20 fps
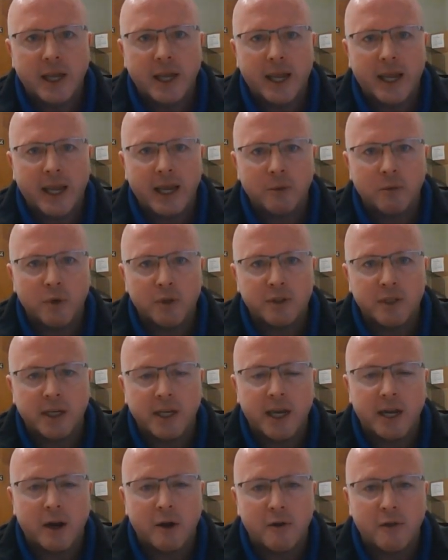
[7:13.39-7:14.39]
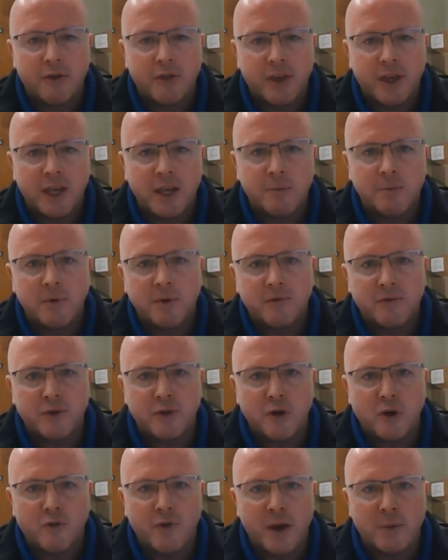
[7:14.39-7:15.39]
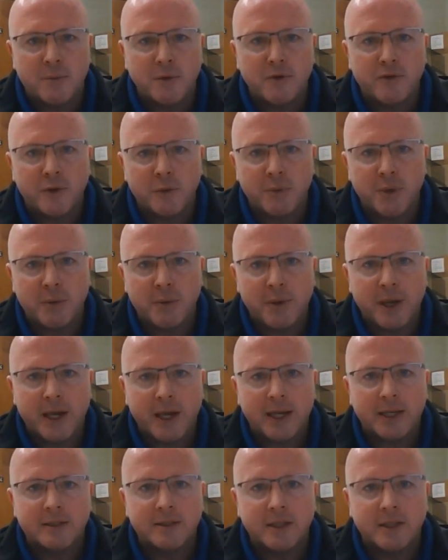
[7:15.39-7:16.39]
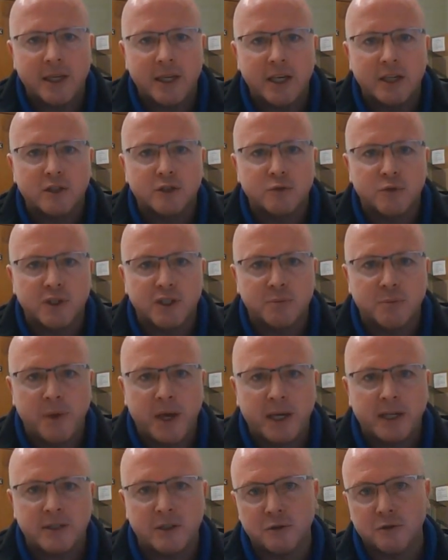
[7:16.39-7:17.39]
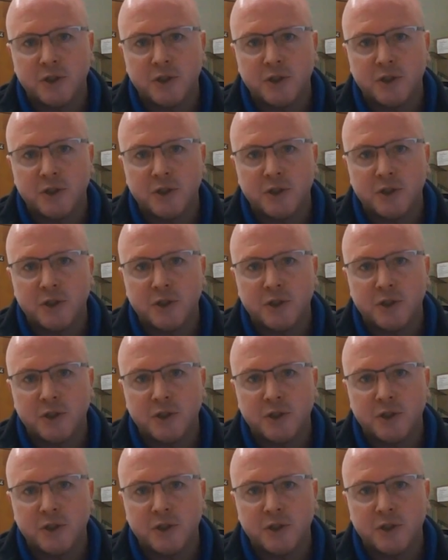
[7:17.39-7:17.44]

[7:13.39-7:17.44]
And once again, our theme for November for PBIS is respect.